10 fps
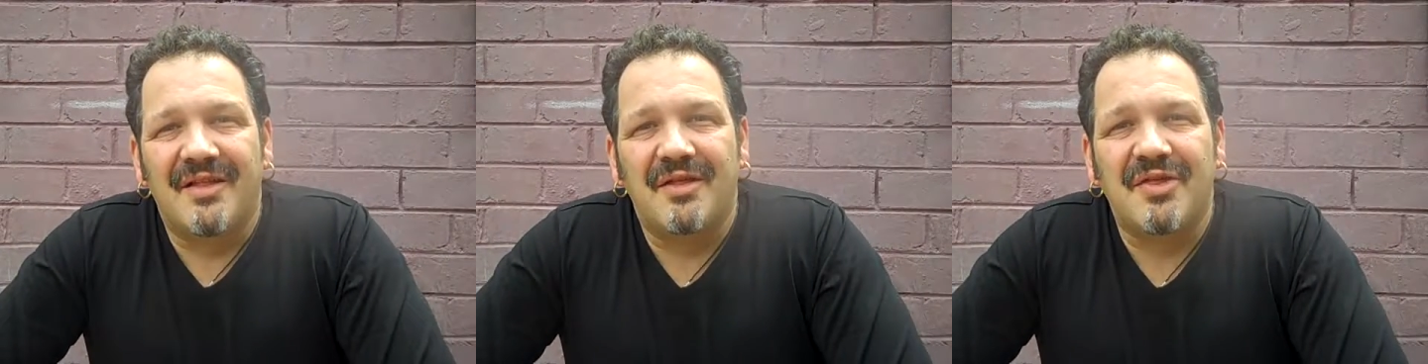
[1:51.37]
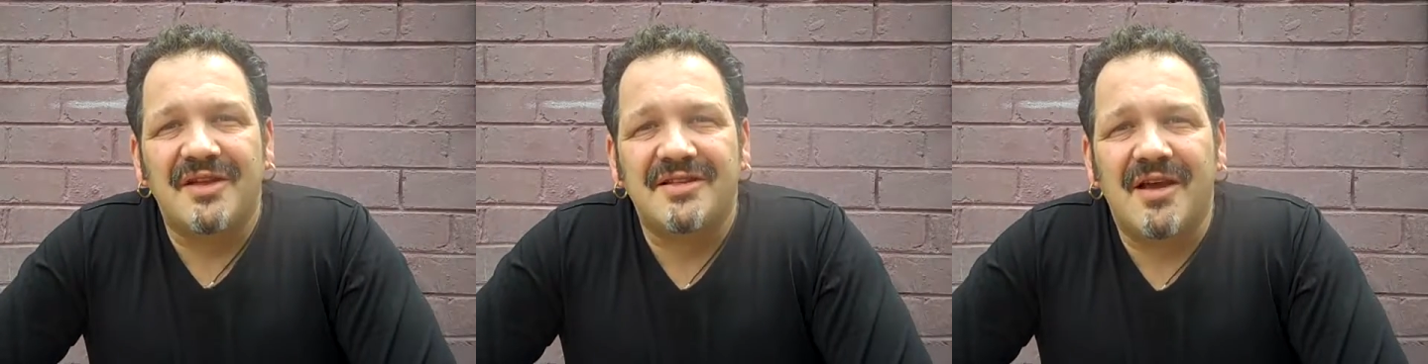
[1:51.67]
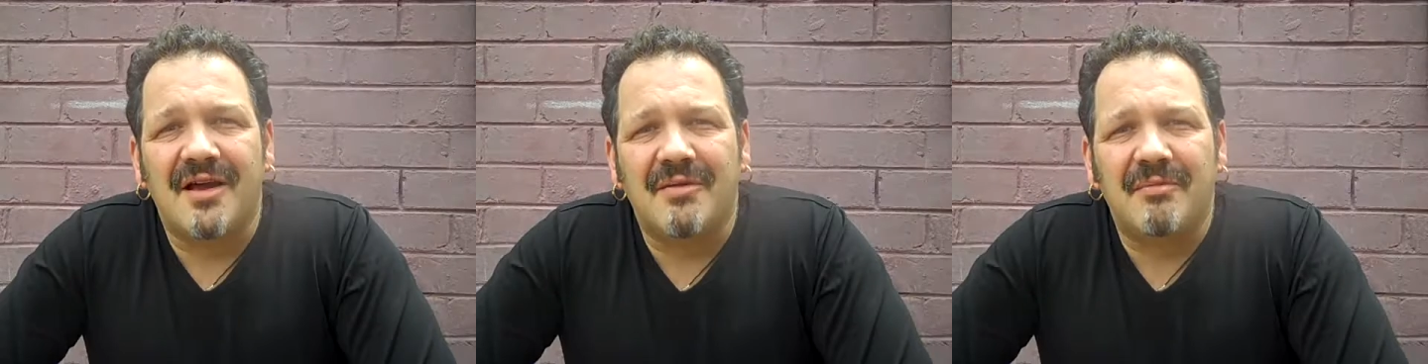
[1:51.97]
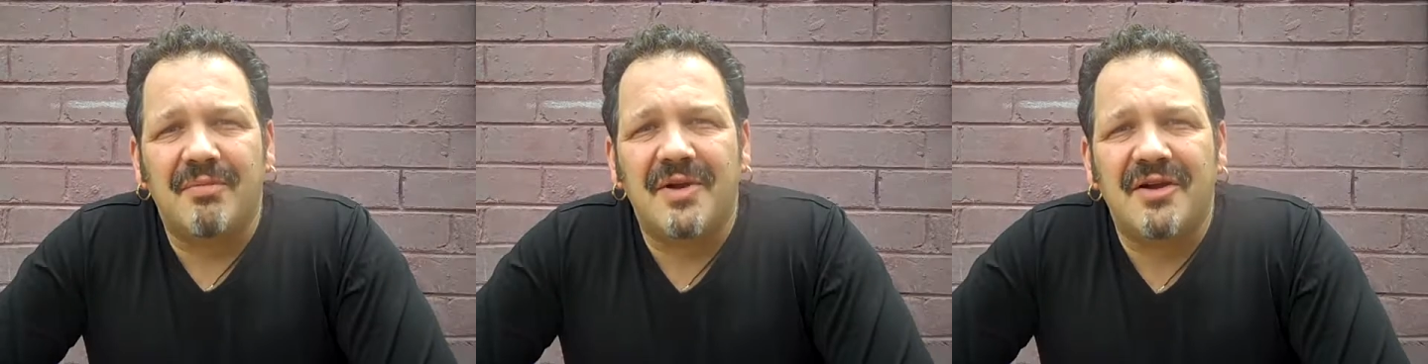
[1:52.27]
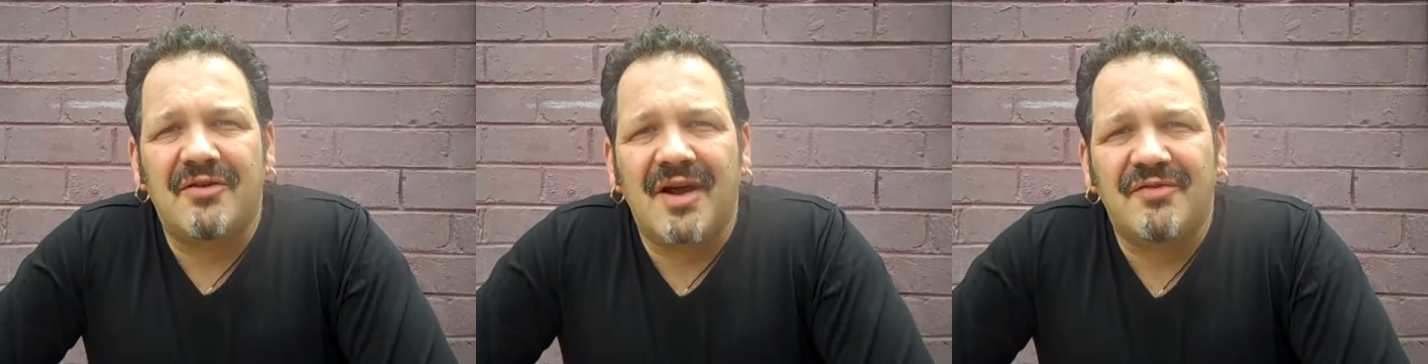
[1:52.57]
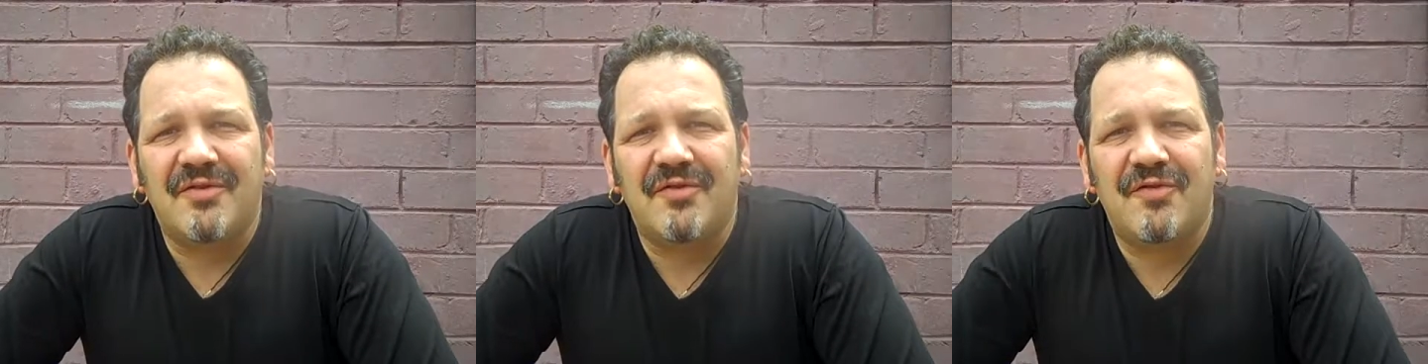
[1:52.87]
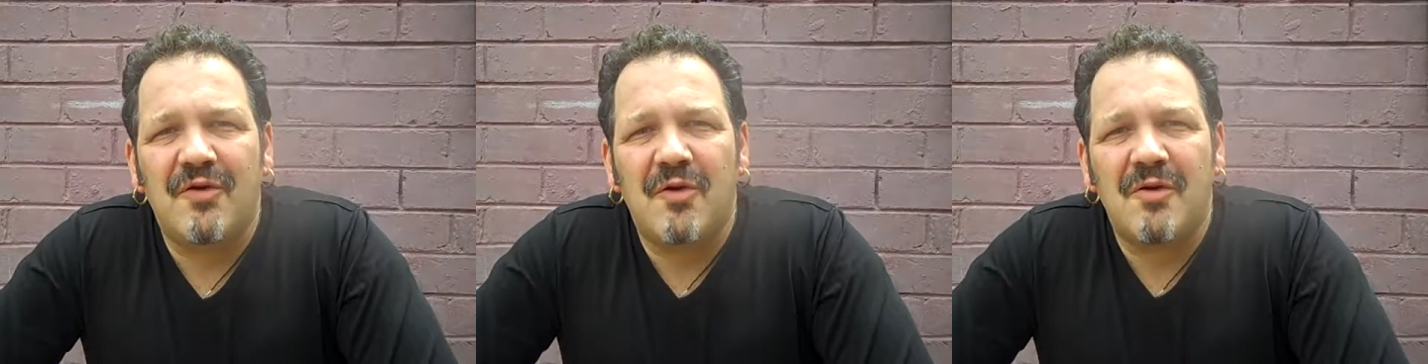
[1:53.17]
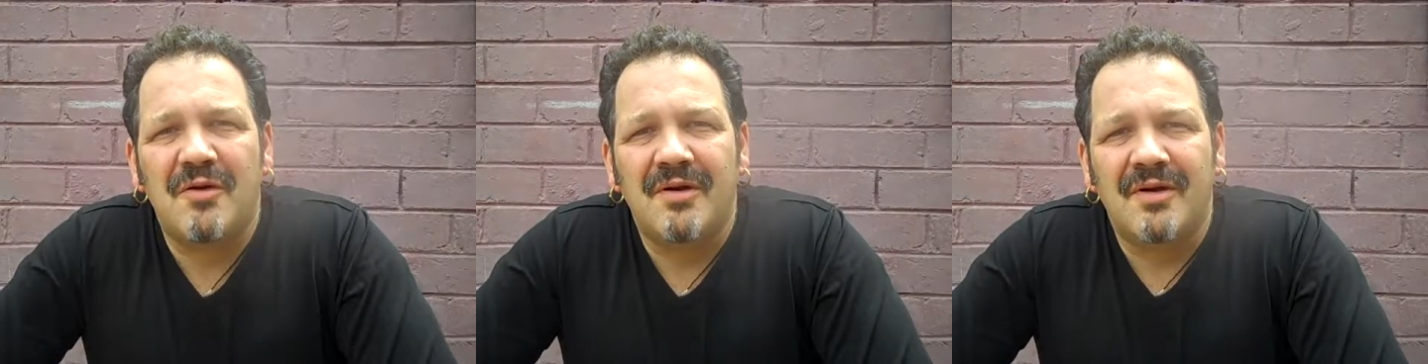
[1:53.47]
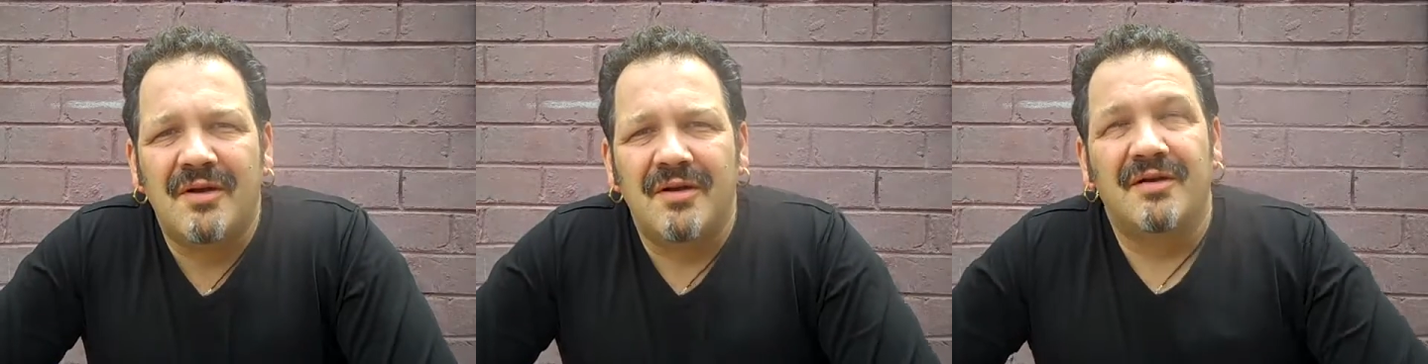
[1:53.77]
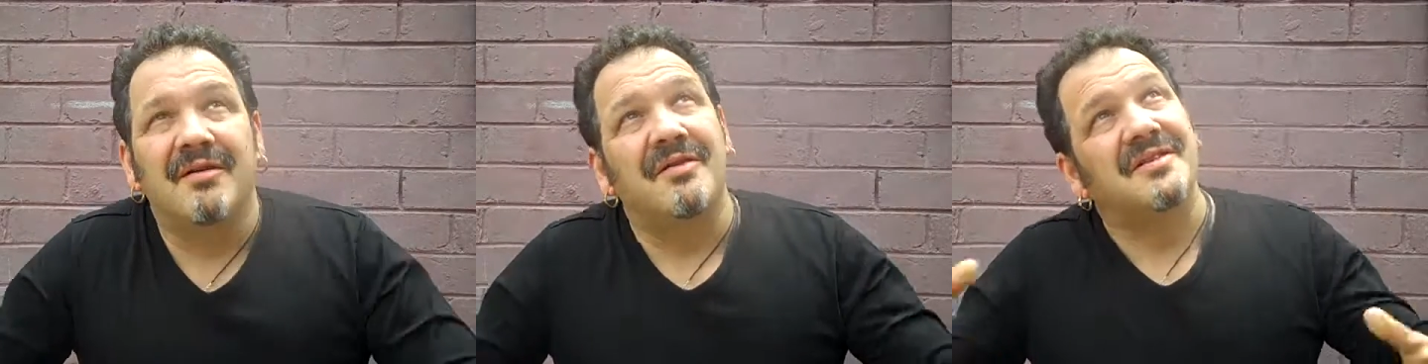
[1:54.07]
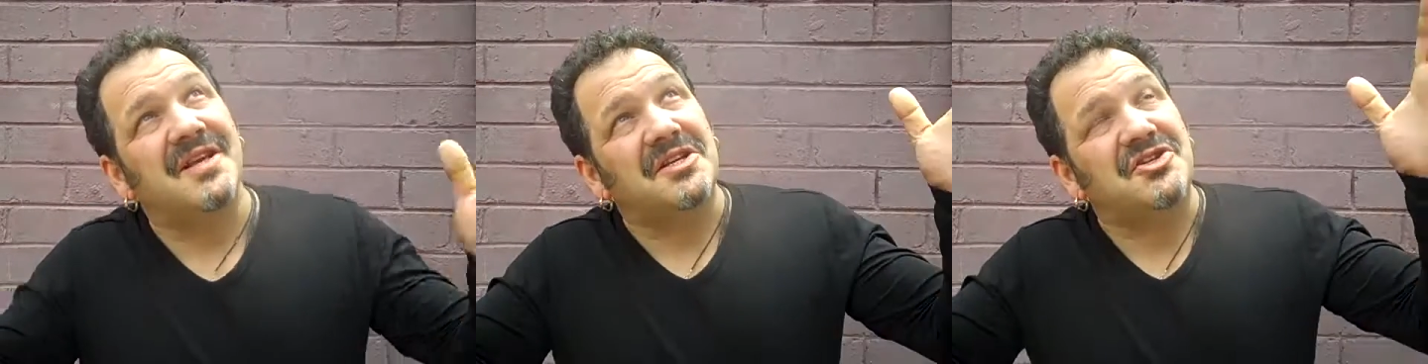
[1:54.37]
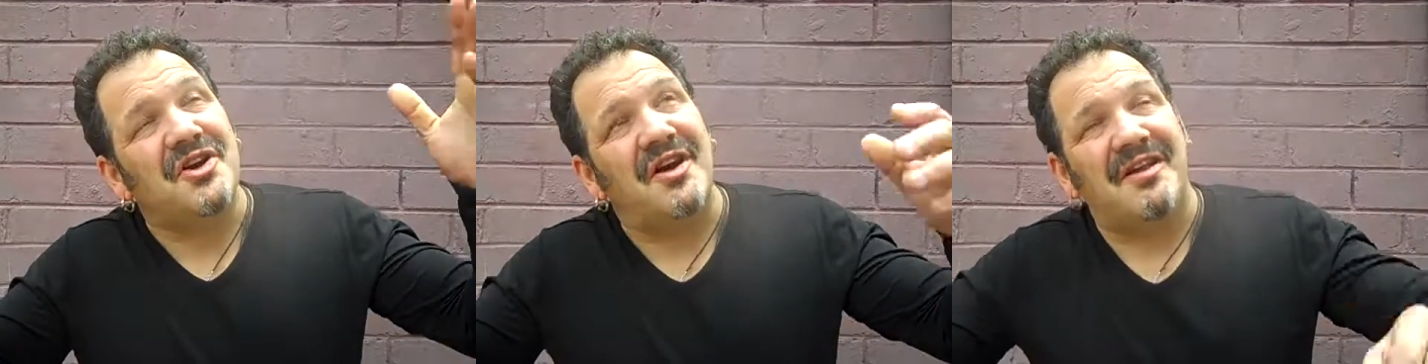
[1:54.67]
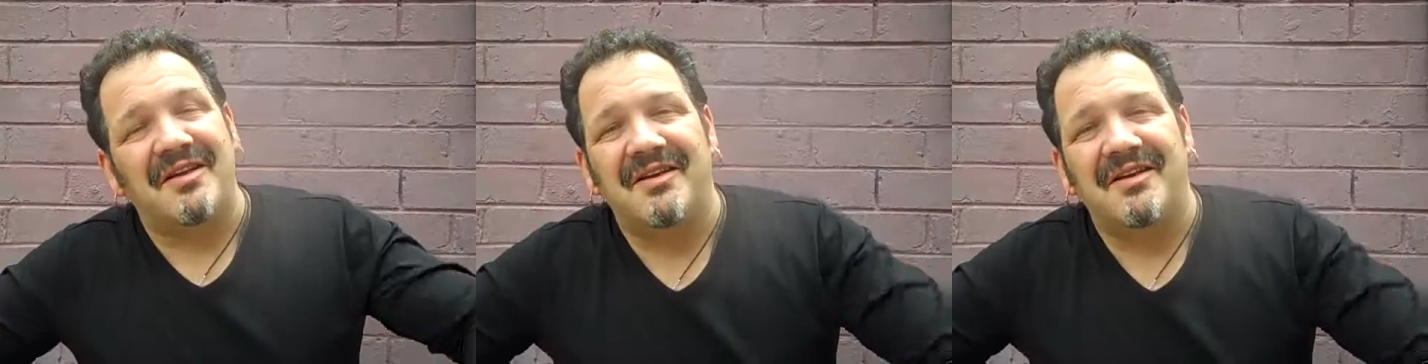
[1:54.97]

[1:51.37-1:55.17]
The things like being grateful for the sunshine,